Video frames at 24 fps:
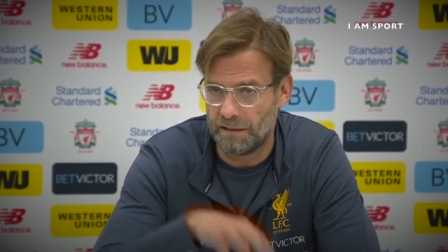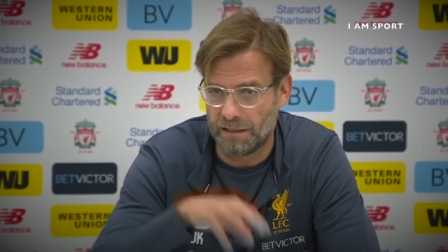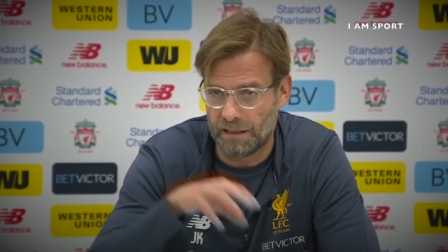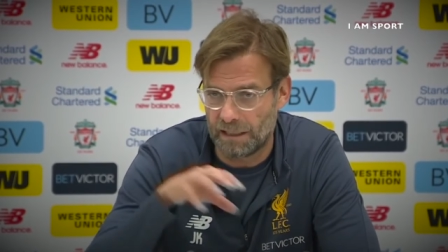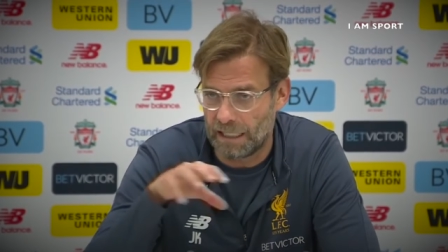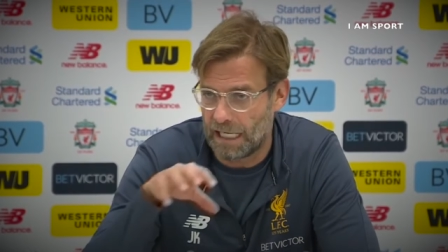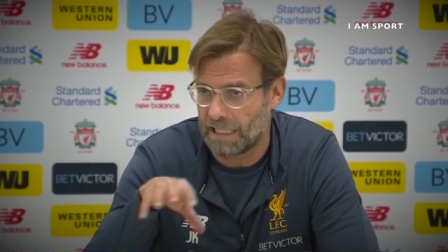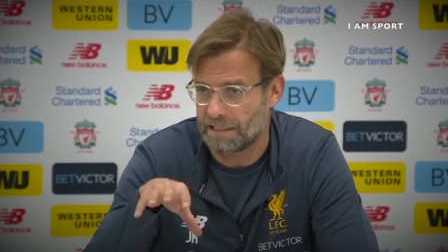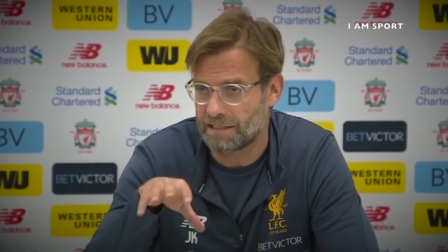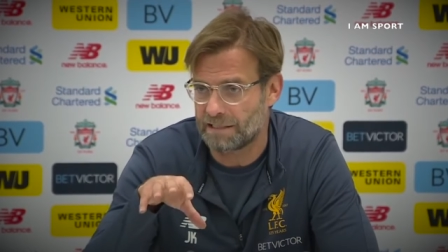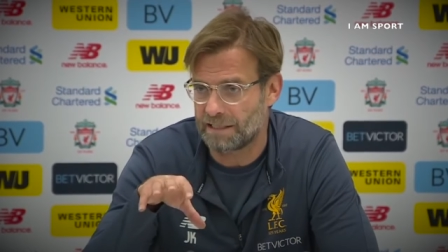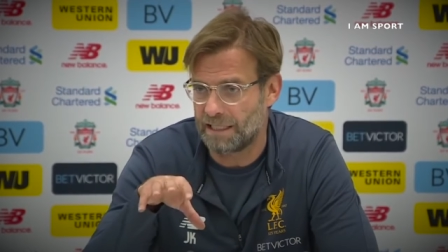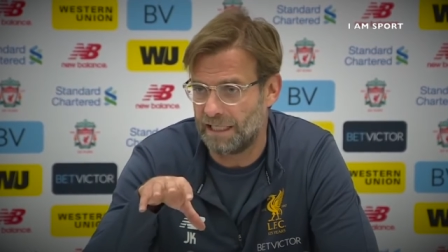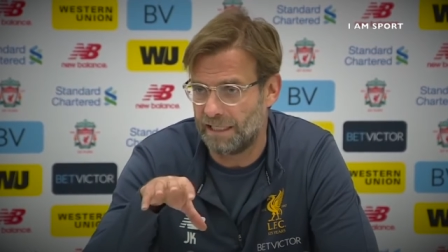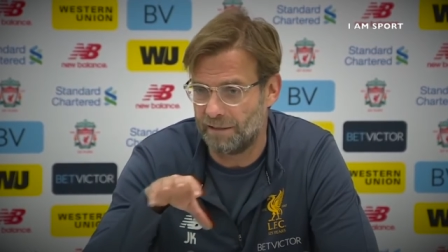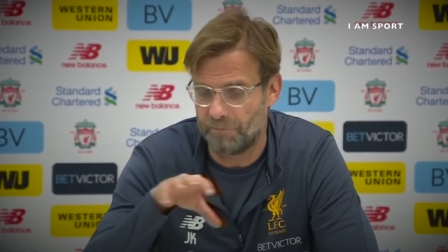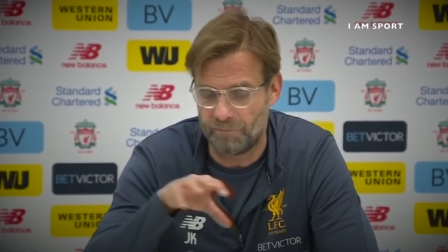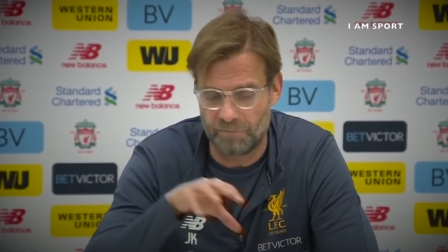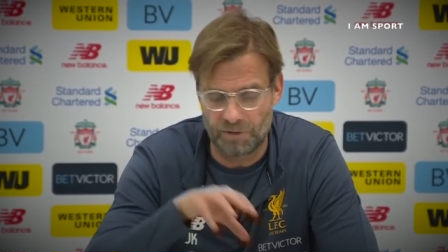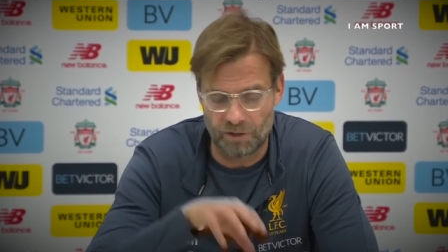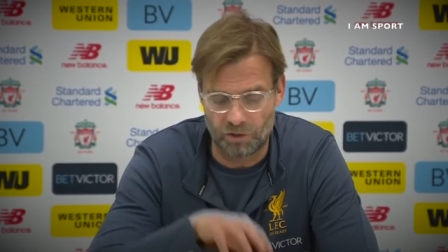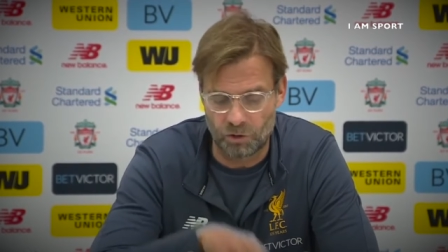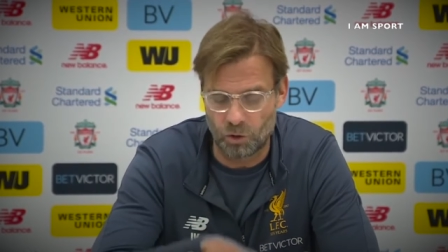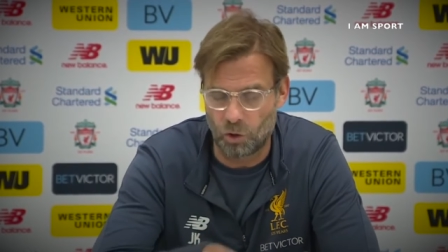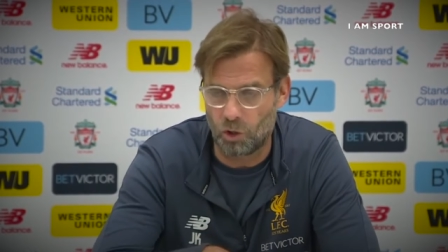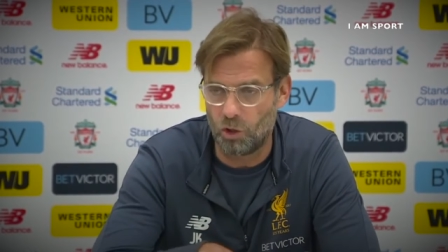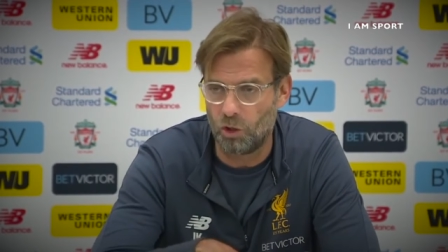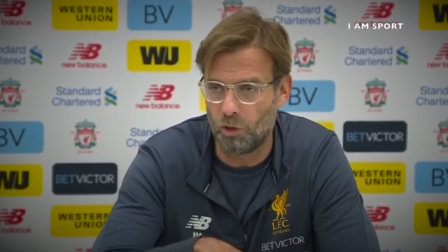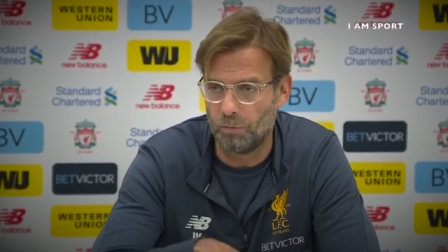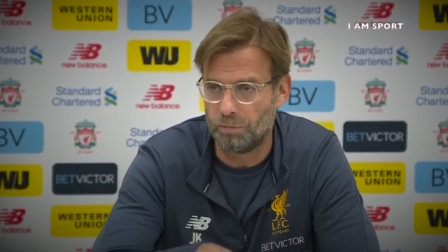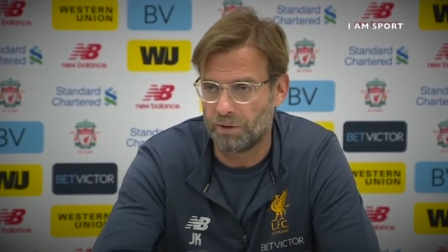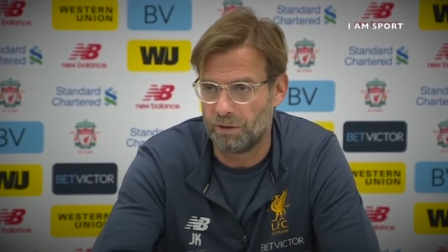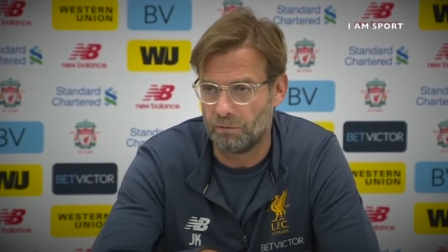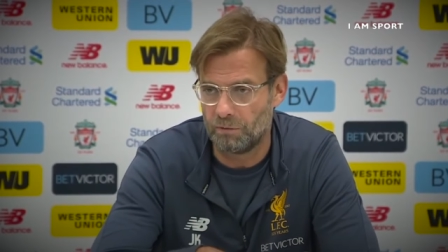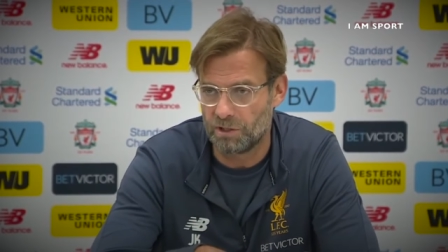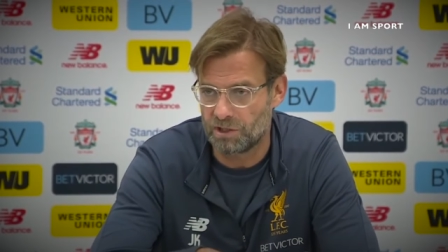In the last game, the
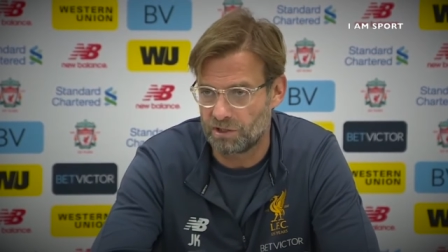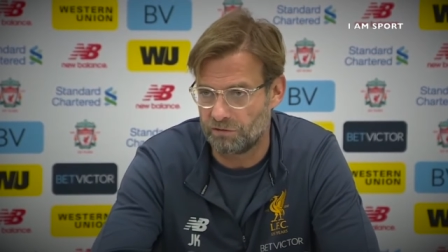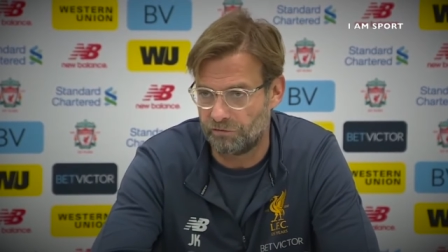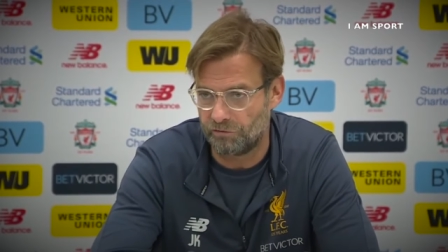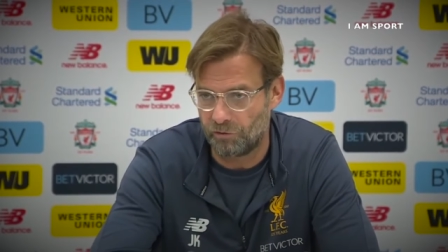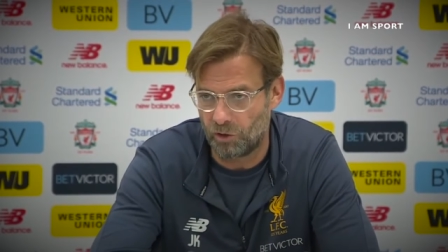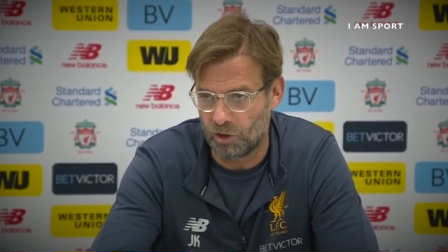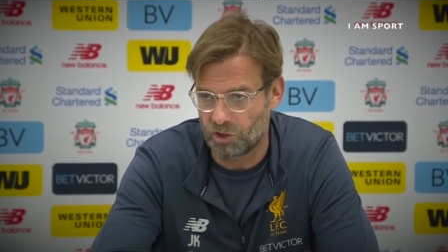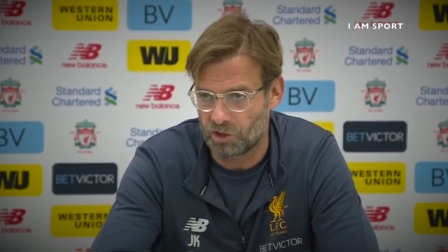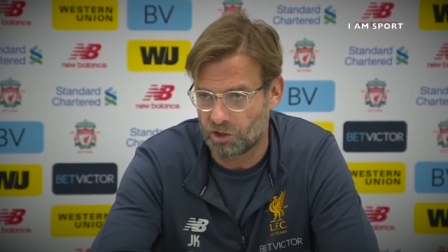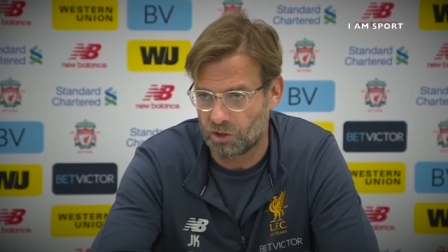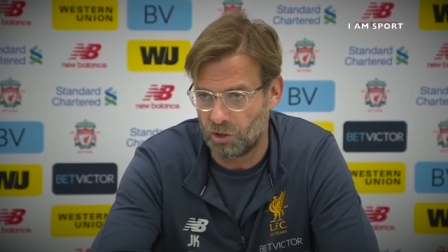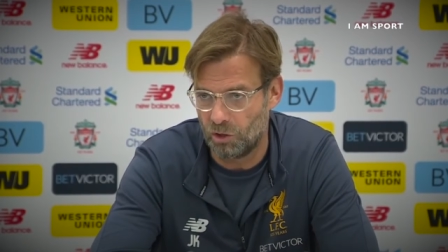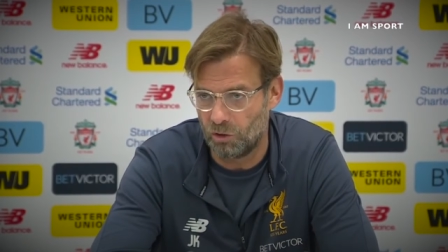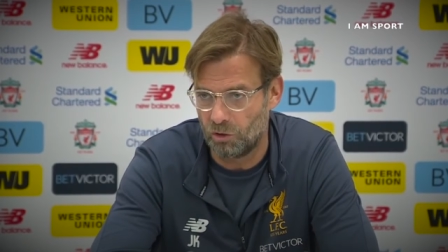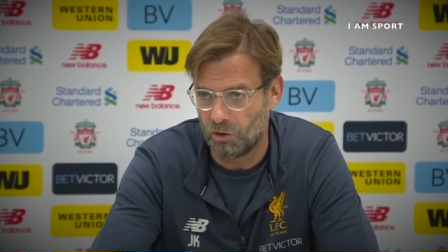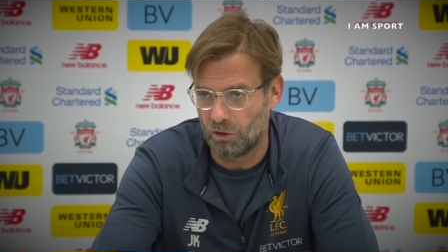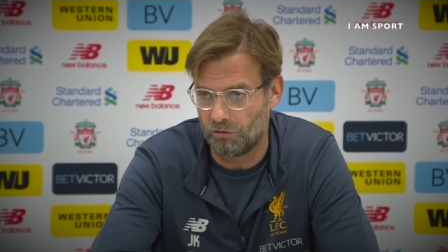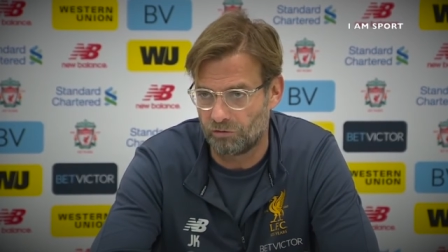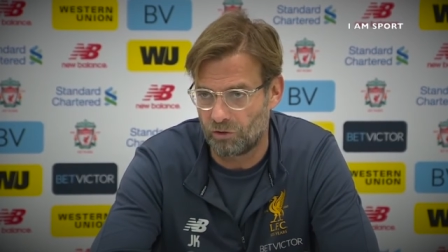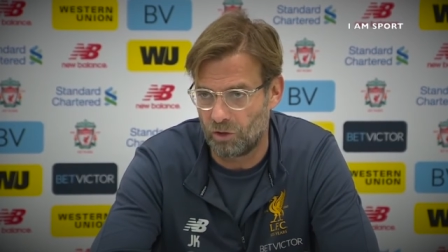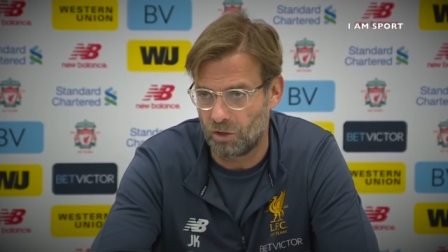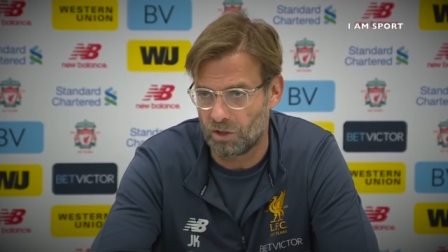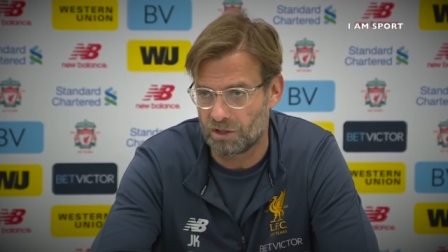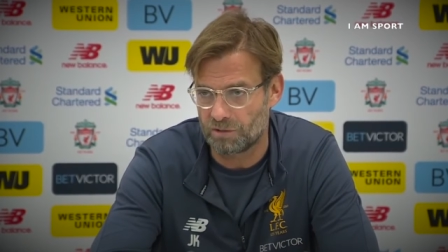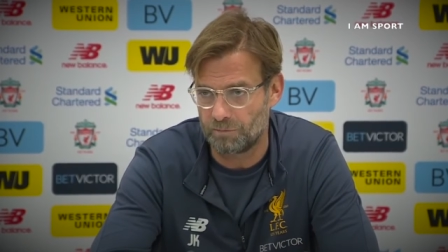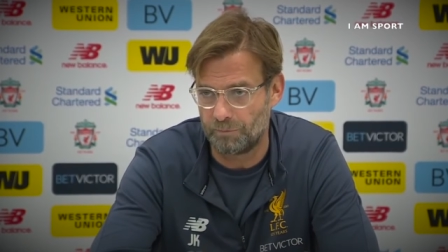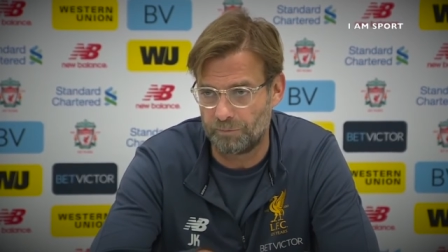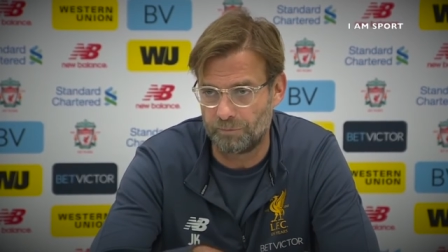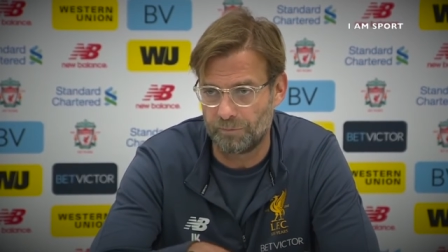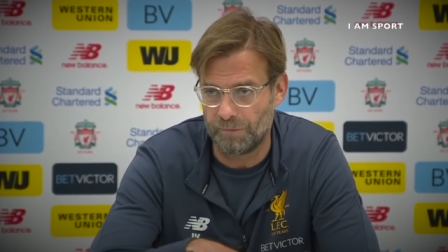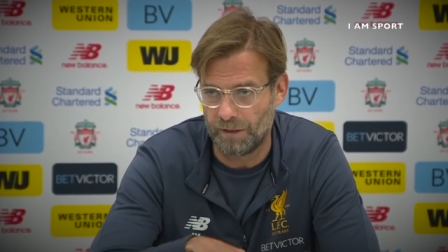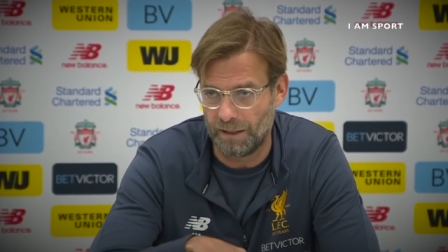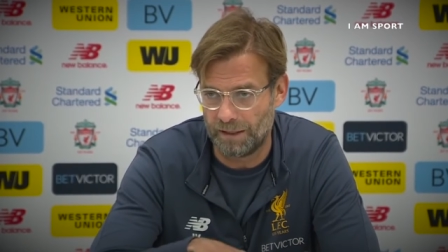door opener was the first goal, of course,